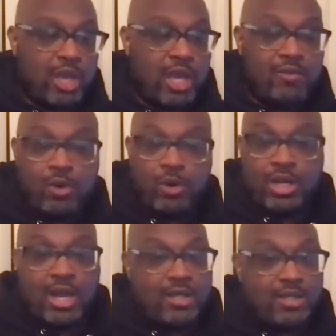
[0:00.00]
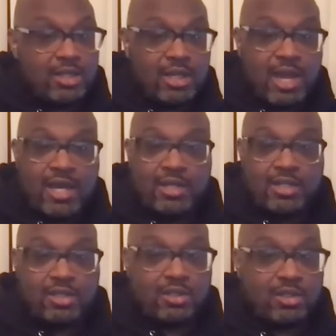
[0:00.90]
kind of organize it and kind of
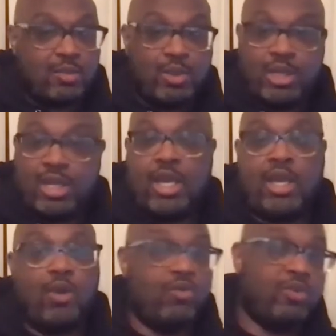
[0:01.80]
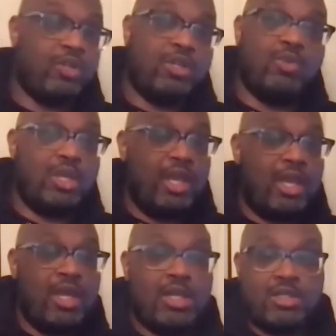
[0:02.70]
just communicate, over
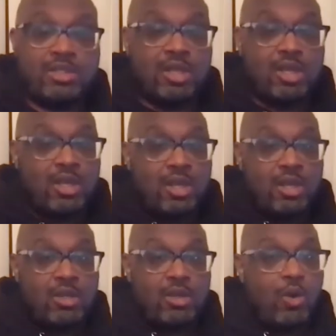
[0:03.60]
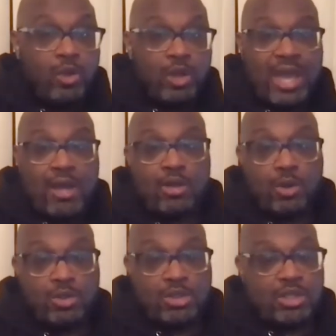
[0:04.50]
communicate, and just you know hold the co-
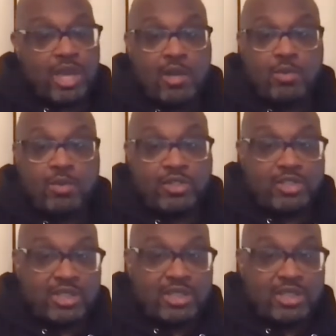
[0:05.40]
coaches accountable and just